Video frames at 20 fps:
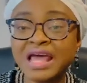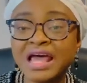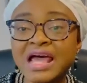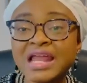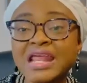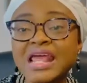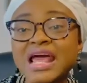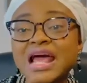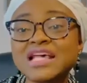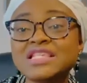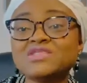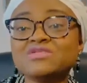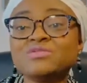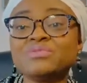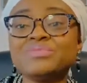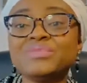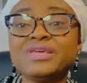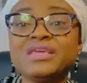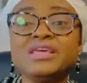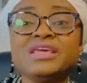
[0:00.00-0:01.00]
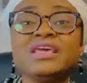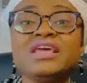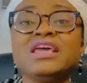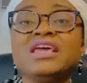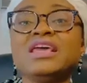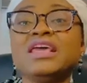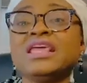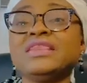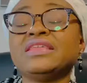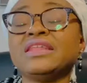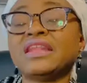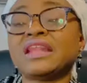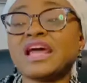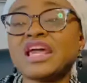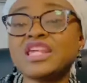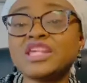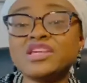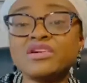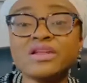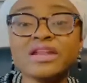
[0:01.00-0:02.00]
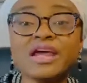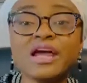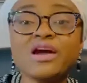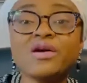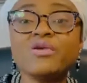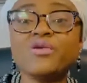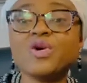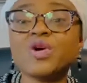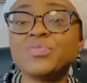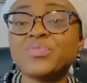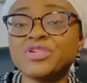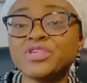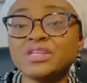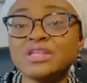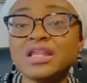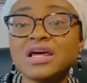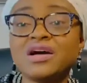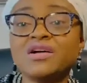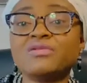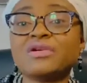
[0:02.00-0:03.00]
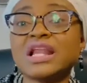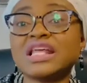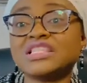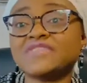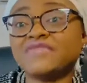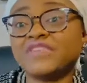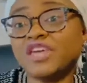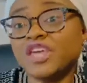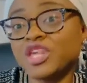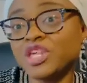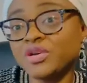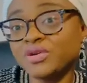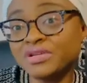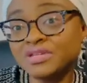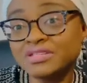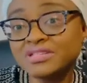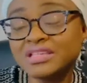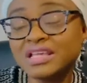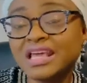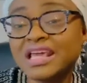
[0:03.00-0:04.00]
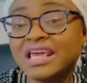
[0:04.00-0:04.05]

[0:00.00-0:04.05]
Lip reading: and it has to be in the National Occupational Classifications.